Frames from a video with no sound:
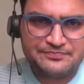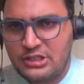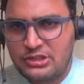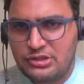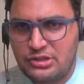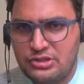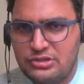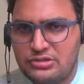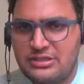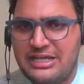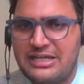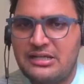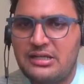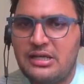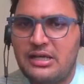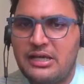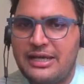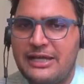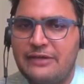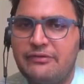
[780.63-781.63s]
So you can
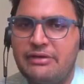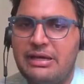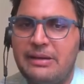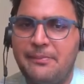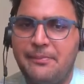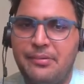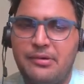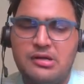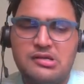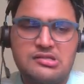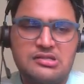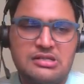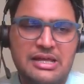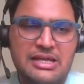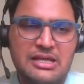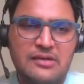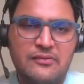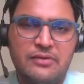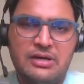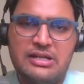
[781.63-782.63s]
have an approach
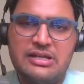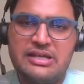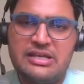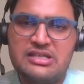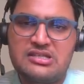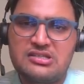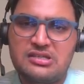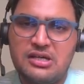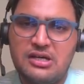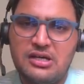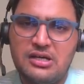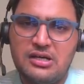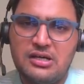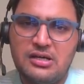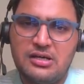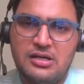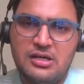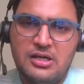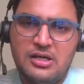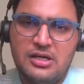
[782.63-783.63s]
like one is
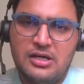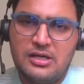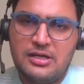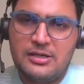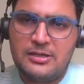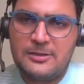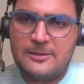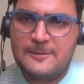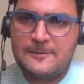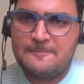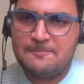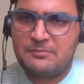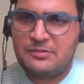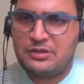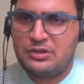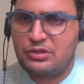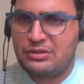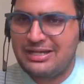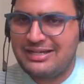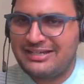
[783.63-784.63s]

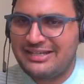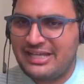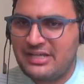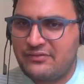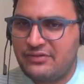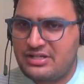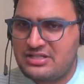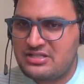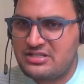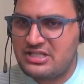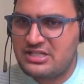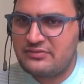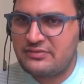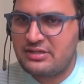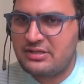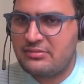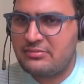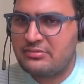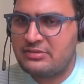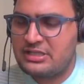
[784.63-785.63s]
you can take first this
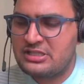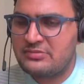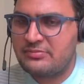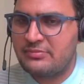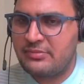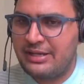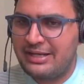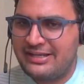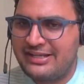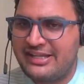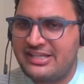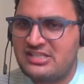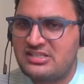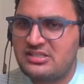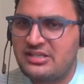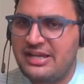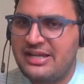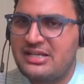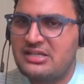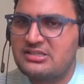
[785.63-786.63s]
one, this matrix,
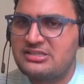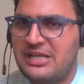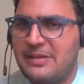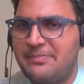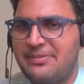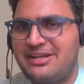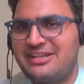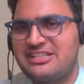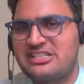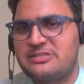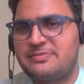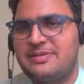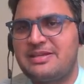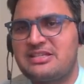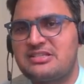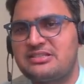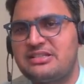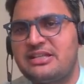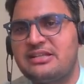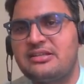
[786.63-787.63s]
right, separate space.
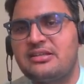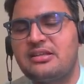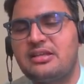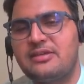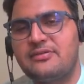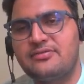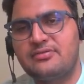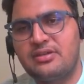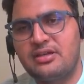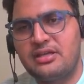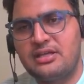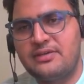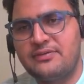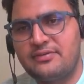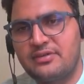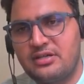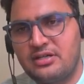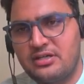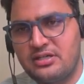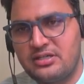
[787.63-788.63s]
Then if
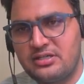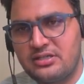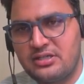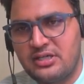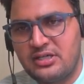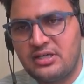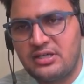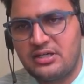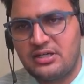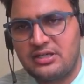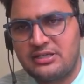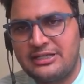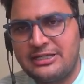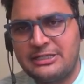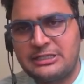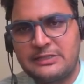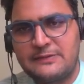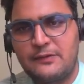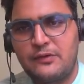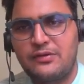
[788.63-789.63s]
the
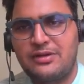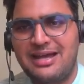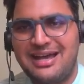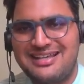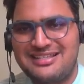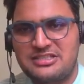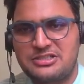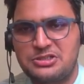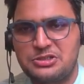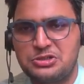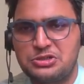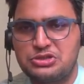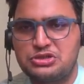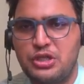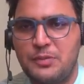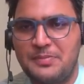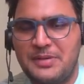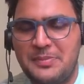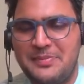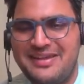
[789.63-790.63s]
interviewer asks you to
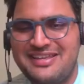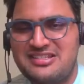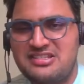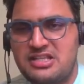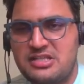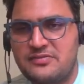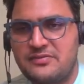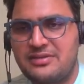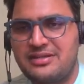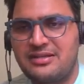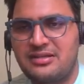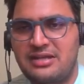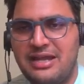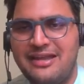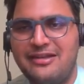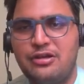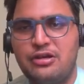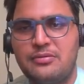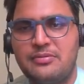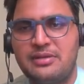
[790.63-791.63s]
optimize this one,
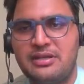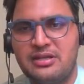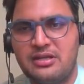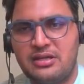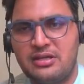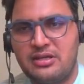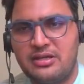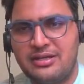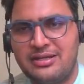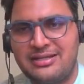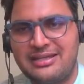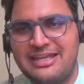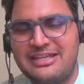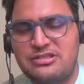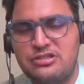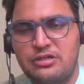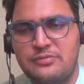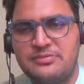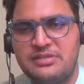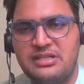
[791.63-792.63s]
kind of in case
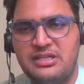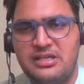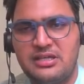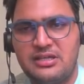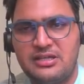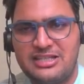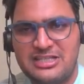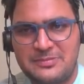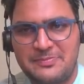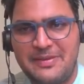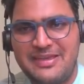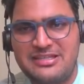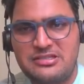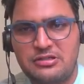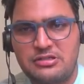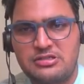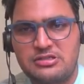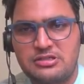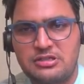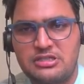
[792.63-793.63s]
of the space
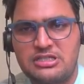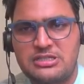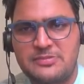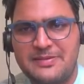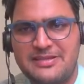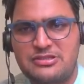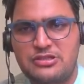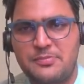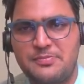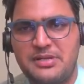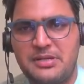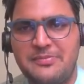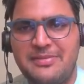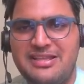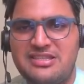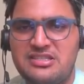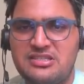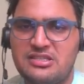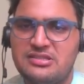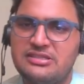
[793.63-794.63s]
also, space
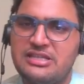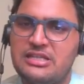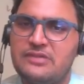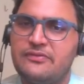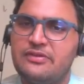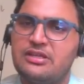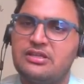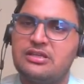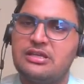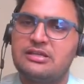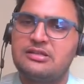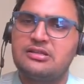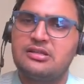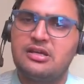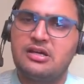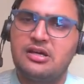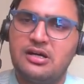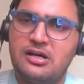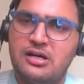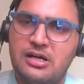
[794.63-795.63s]
optimization, then we can
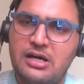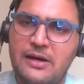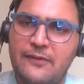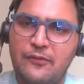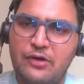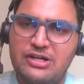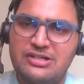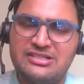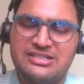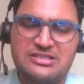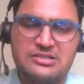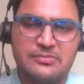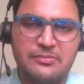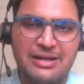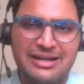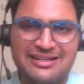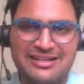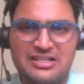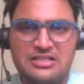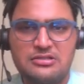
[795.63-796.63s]
avoid this
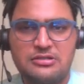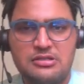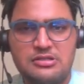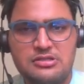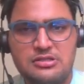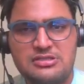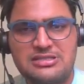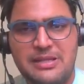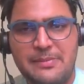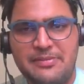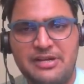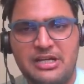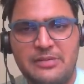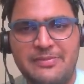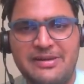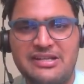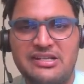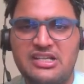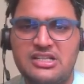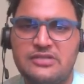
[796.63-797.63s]
matrix also, separate
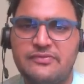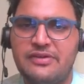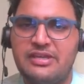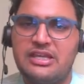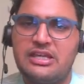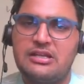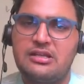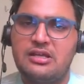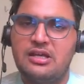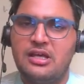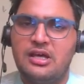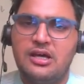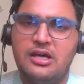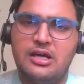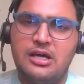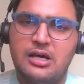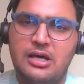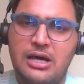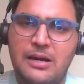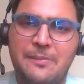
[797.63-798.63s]
matrix. We can
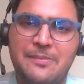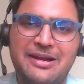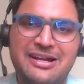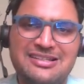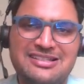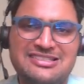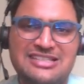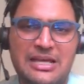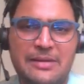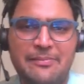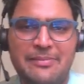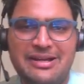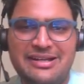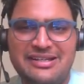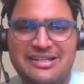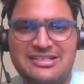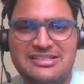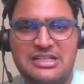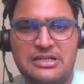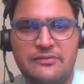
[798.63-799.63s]
update the same
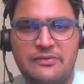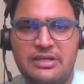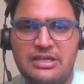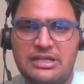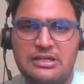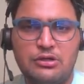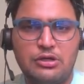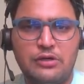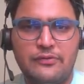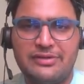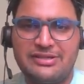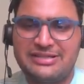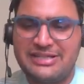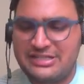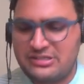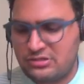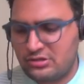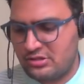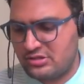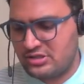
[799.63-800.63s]
matrix, and we can go with that
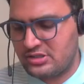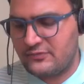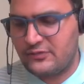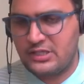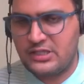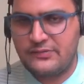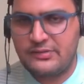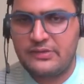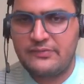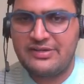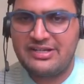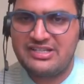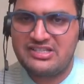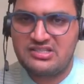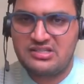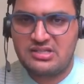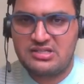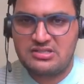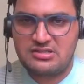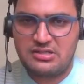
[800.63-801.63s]
solution whatever we
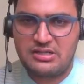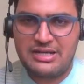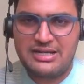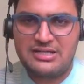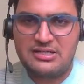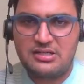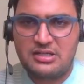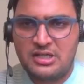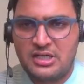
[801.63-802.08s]
discussed, right?